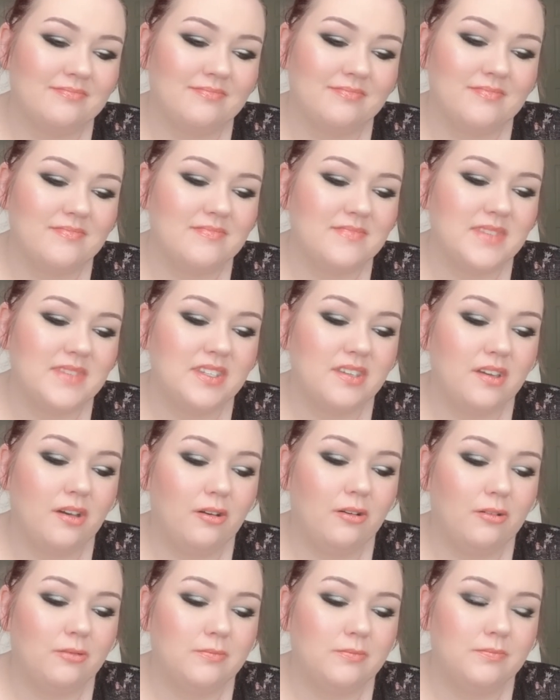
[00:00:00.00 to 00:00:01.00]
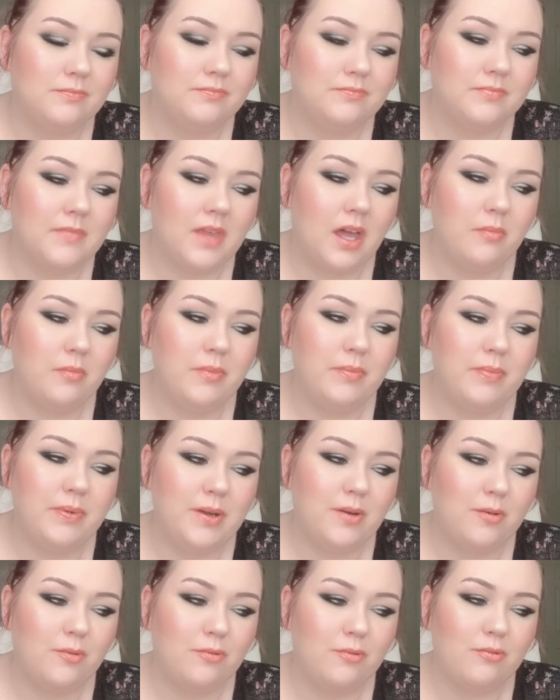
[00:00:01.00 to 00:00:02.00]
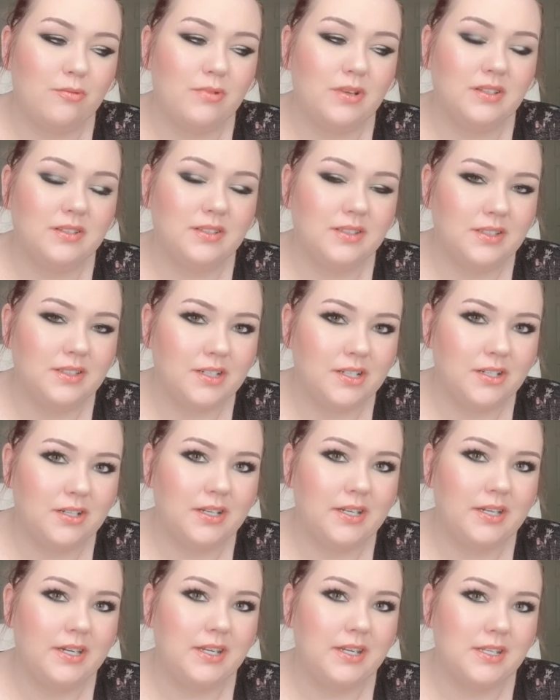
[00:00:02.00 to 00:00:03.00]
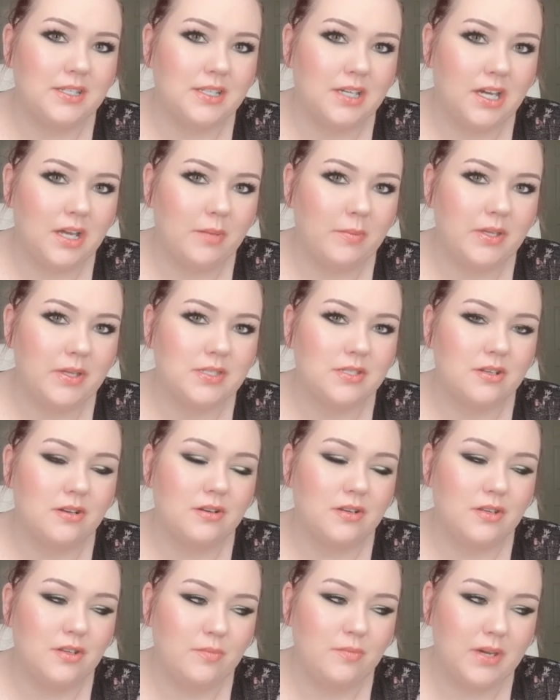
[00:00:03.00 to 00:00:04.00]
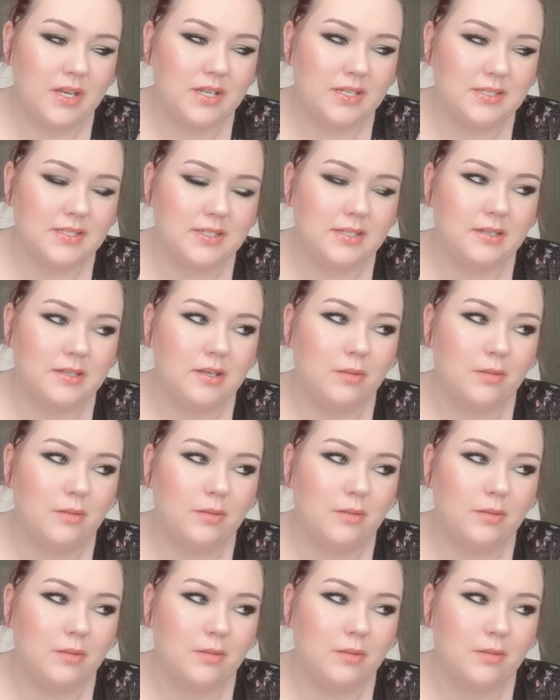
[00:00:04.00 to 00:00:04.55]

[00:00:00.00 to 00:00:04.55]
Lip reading: So I'm going to be really leery anytime I start a new medicine.